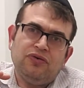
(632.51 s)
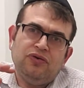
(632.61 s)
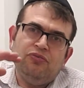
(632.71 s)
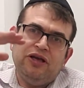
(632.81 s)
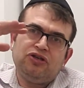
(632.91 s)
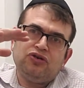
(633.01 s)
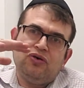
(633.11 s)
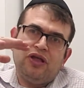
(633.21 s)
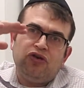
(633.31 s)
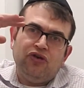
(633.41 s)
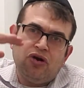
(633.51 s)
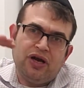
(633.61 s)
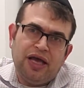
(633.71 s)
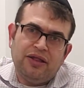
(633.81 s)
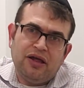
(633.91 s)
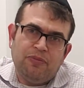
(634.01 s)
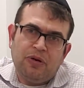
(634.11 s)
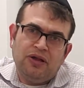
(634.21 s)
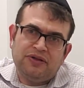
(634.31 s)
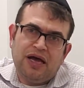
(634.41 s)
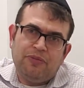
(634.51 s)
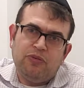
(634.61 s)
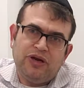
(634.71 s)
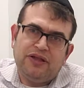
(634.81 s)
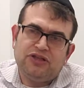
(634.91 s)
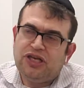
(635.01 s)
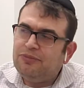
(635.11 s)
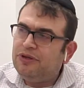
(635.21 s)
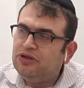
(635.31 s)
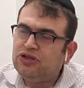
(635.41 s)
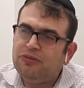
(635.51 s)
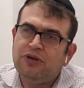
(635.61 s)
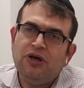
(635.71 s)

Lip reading: You make sure that you're going to end up on top and winning the championship.